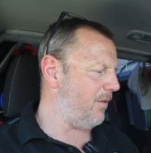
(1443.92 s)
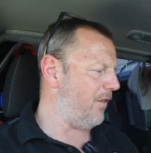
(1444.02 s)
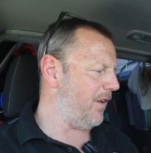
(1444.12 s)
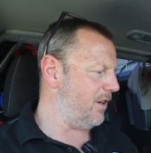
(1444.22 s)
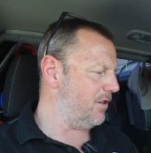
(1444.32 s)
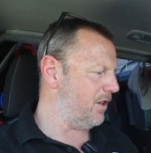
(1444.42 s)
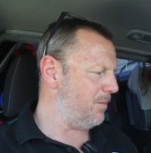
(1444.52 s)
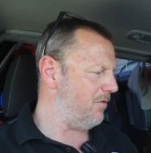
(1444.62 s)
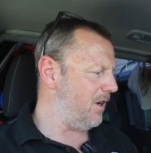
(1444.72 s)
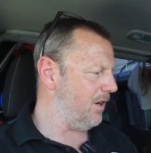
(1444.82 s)
think this is going
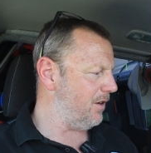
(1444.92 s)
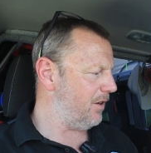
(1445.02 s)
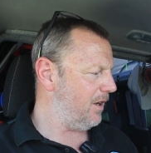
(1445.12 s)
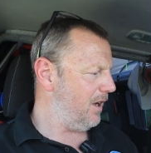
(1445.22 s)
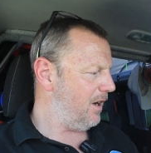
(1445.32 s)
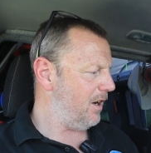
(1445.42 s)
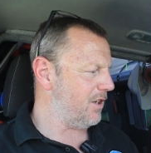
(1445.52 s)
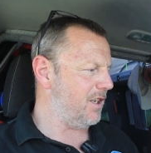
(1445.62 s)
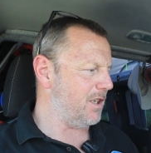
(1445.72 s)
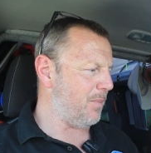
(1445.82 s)
to be really good. I
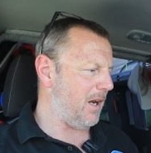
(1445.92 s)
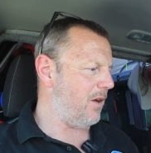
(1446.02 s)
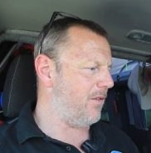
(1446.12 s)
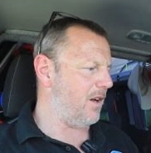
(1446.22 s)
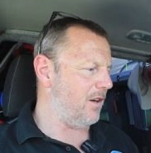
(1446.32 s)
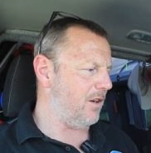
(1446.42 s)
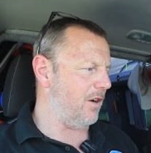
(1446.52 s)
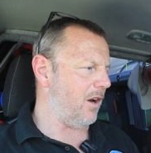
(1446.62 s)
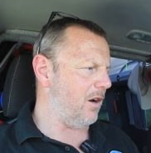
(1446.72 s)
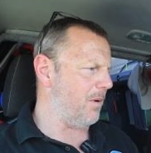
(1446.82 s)
just need to play with it,
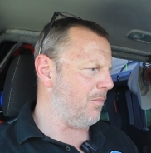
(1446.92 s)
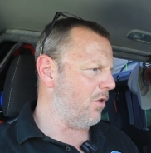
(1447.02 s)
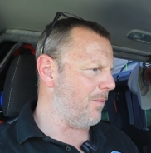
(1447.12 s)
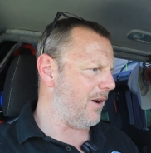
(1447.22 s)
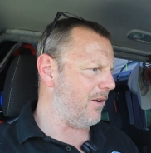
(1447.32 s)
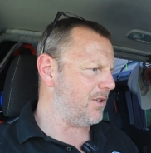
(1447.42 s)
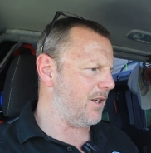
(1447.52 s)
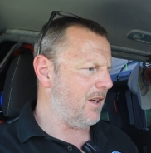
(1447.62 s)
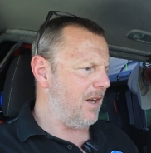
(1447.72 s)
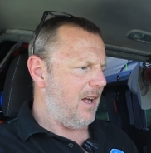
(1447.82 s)
learn a little bit more about
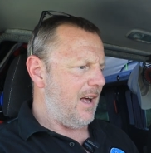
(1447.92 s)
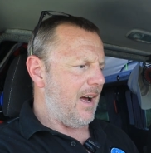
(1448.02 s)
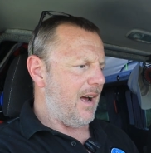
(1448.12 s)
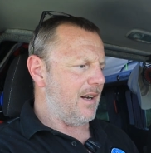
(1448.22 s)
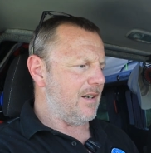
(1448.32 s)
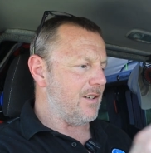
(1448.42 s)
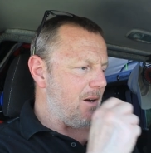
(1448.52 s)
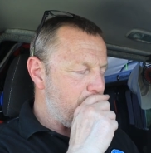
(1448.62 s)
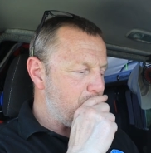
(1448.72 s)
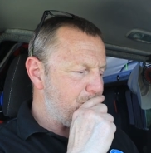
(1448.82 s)
it. And
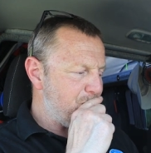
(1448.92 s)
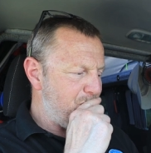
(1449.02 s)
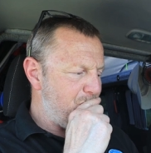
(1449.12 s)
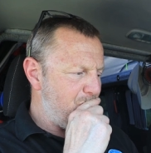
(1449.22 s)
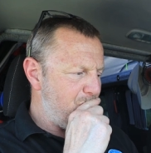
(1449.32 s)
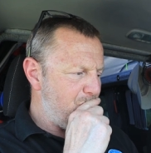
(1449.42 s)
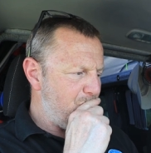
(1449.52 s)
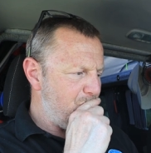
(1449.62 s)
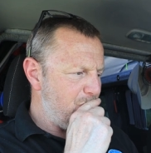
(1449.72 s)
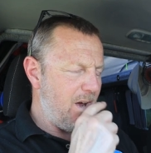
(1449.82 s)

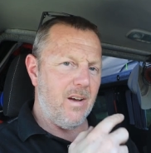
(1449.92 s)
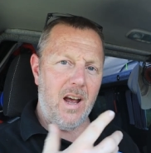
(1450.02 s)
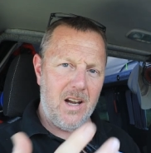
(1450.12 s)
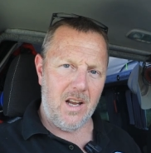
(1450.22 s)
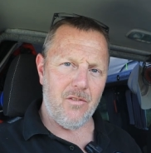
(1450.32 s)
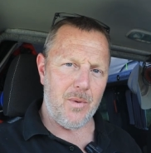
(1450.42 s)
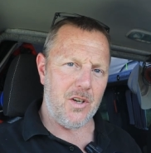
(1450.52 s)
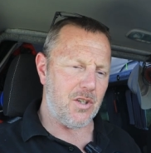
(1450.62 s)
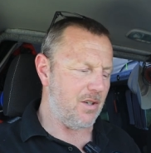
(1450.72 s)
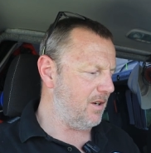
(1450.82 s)
yeah, any
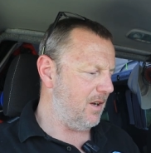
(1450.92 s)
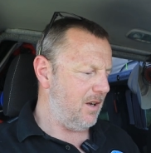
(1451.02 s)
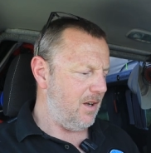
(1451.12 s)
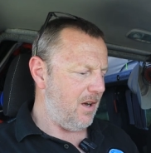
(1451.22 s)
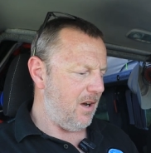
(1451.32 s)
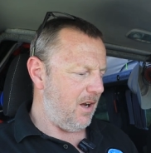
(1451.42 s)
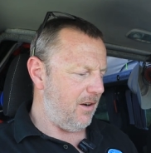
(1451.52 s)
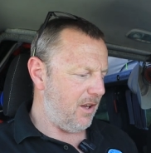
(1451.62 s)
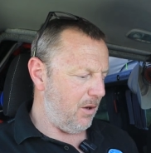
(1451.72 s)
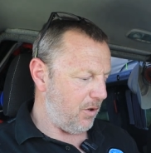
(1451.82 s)
information,
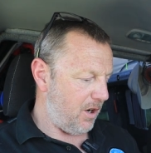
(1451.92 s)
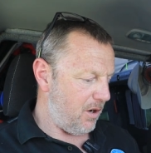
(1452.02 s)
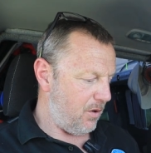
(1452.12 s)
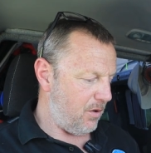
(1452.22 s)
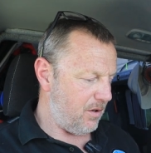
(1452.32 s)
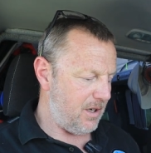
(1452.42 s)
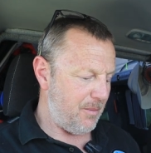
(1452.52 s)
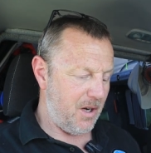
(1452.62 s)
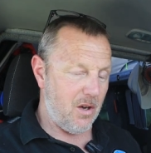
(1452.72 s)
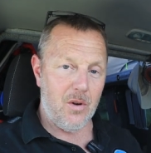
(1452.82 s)
anything you want to know,
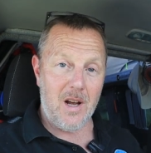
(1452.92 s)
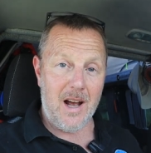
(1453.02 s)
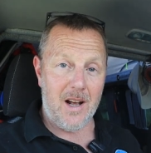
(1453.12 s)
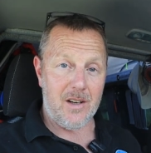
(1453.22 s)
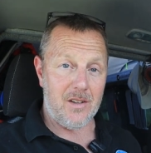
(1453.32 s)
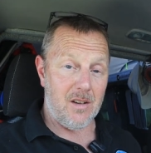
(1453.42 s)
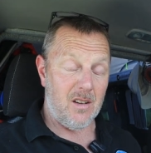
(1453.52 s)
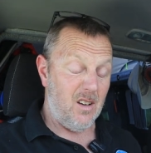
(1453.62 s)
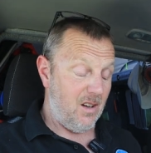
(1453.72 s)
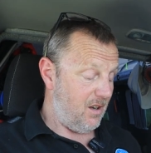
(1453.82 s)
let me know. And
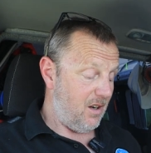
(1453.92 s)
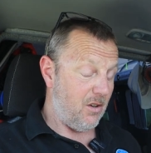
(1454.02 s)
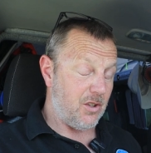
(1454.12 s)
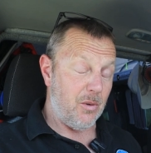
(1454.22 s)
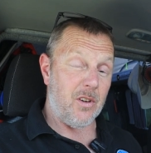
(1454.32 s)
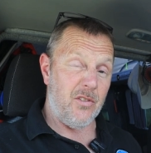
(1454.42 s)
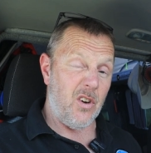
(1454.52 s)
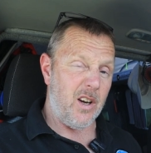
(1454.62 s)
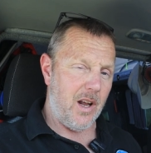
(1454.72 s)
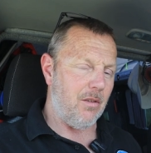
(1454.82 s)
I'll see what I can
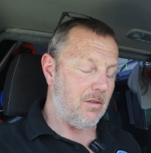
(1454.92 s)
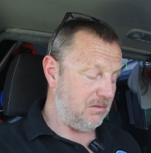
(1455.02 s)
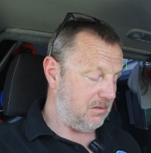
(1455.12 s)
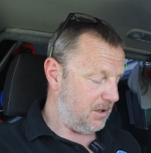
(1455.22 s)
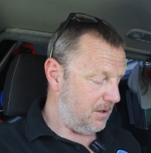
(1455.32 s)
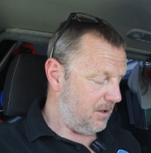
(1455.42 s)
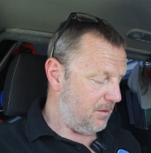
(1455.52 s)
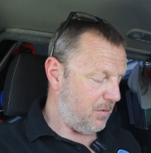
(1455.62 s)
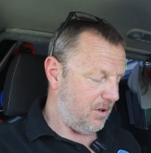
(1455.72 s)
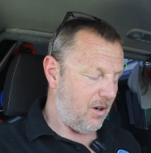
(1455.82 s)
find out.
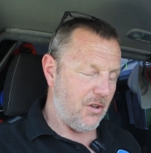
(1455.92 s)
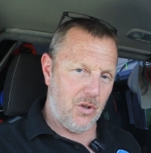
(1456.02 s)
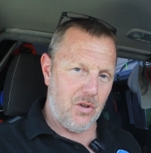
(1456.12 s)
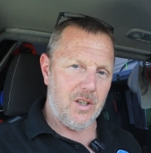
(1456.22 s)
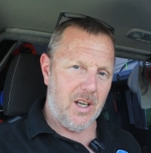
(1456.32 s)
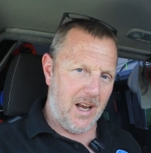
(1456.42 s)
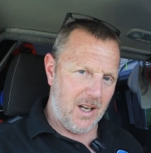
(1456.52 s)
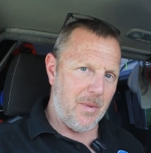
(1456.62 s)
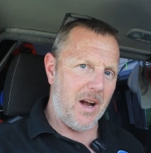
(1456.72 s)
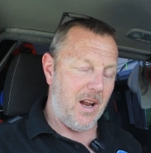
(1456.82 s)
But I do need to get in
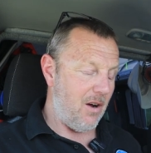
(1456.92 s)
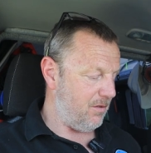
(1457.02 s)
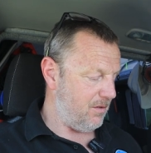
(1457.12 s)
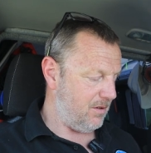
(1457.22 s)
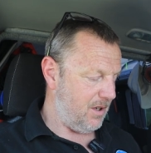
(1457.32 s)
the back now